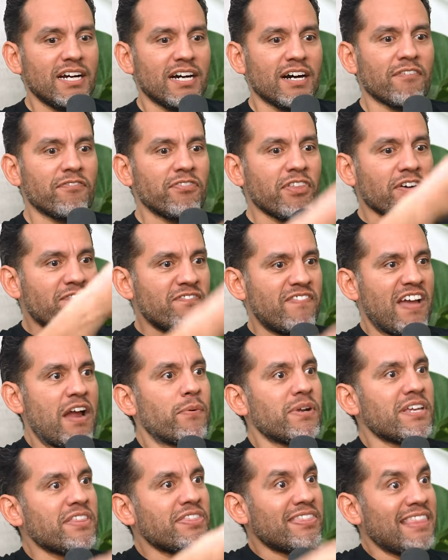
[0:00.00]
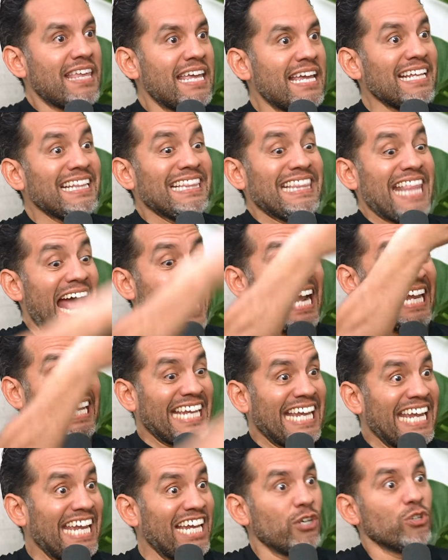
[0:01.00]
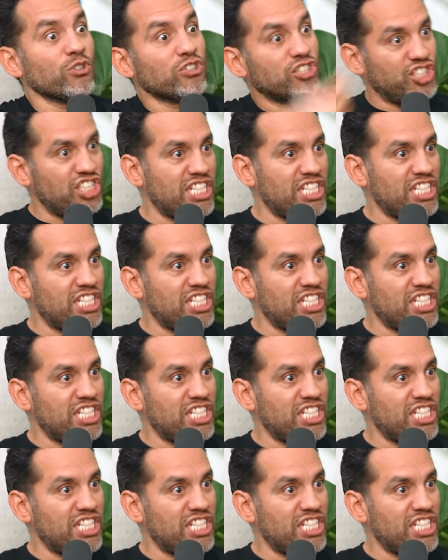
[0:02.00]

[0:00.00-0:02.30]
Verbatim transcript: of the very thing that killed